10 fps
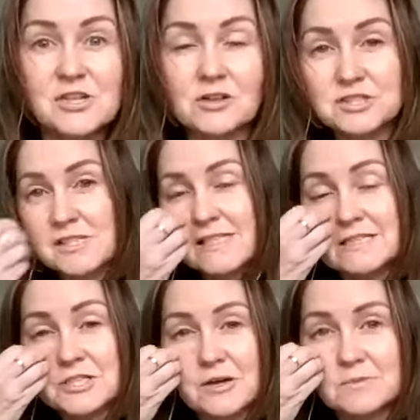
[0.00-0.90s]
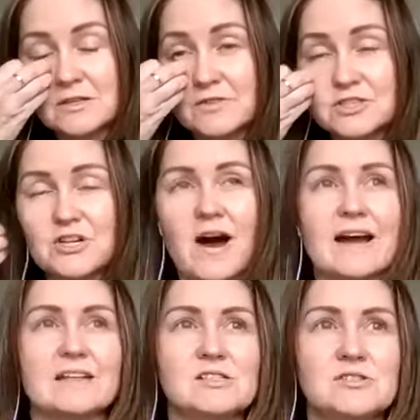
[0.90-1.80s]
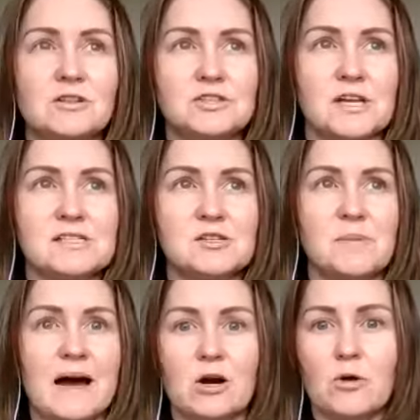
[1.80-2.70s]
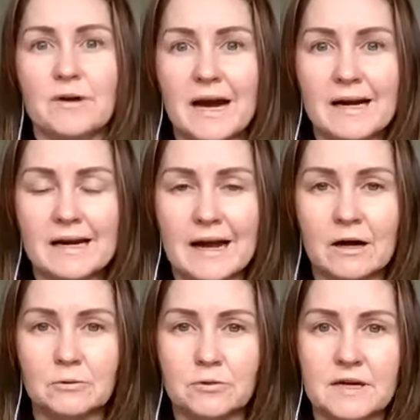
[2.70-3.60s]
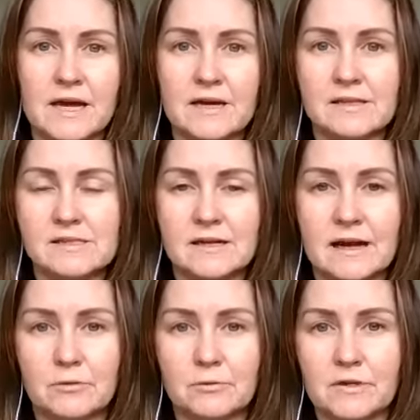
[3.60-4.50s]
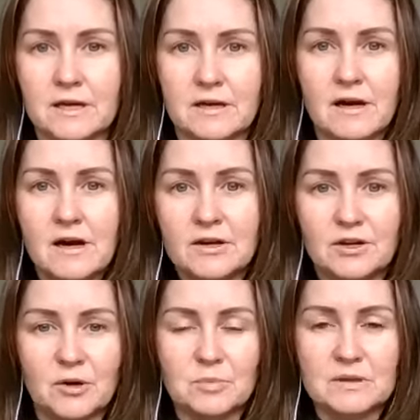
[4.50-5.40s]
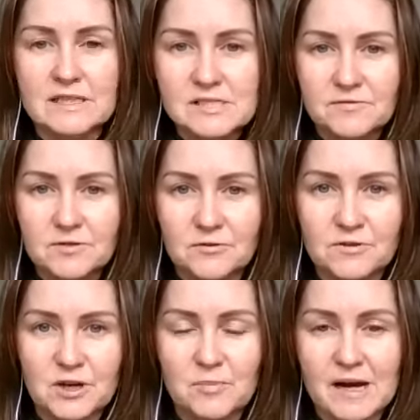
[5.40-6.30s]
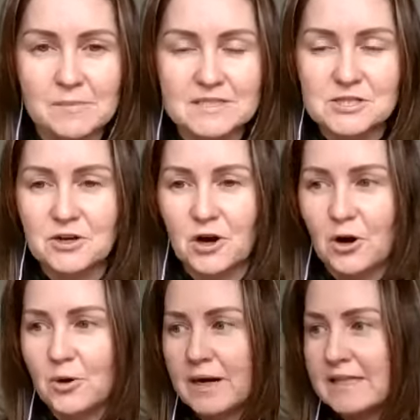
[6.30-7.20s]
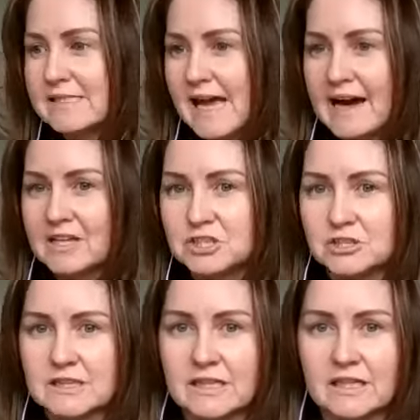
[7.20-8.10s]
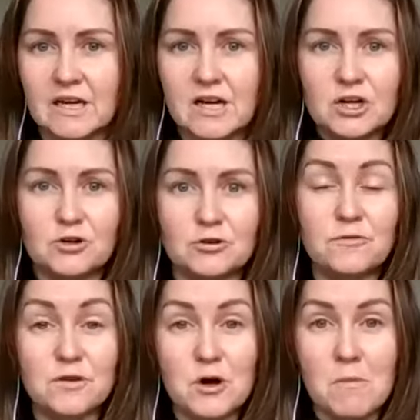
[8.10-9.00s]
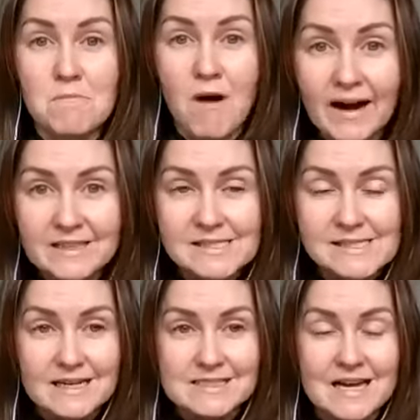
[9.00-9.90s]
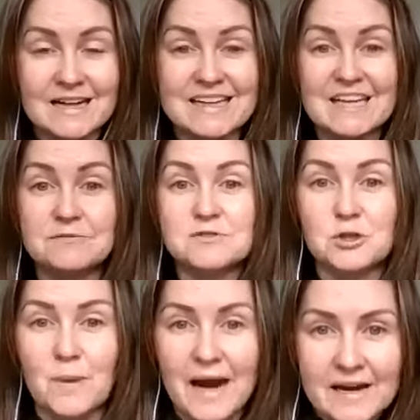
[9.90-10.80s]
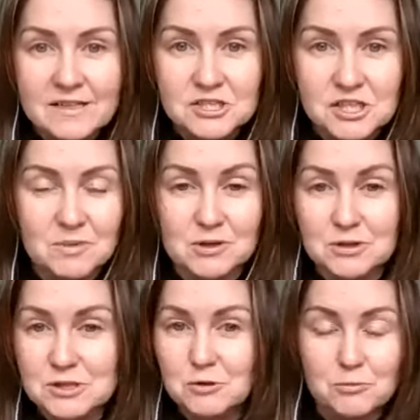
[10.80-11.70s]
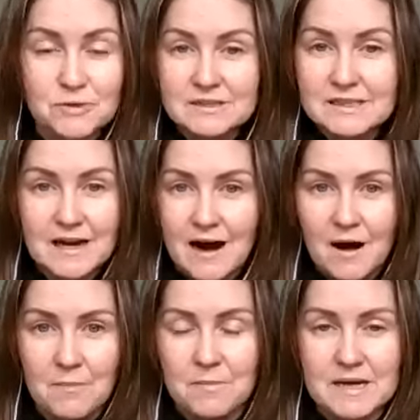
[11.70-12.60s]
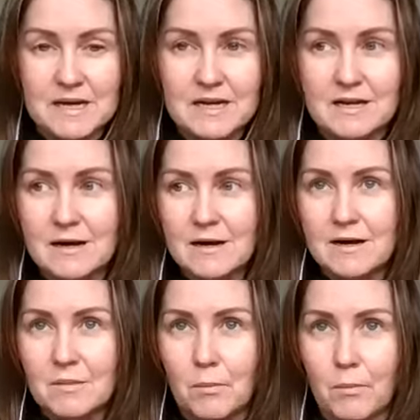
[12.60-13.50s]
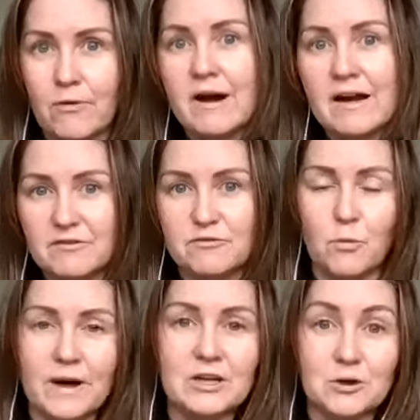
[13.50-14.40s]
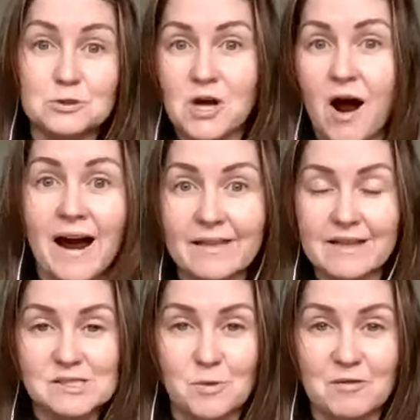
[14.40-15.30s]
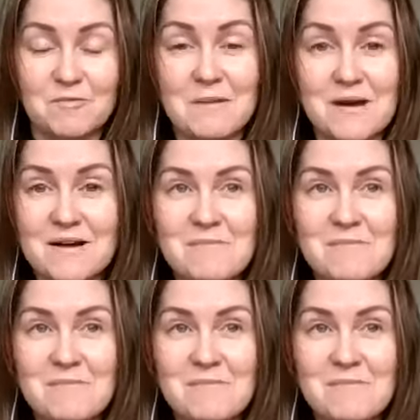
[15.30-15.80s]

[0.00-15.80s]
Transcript: not just in terms of your diet, it's not just about creating healthy eggs and a healthy place for your baby to go. It's actually good for your mindset, and it gives you energy, because you really can't be brave when you're tired. That's one of my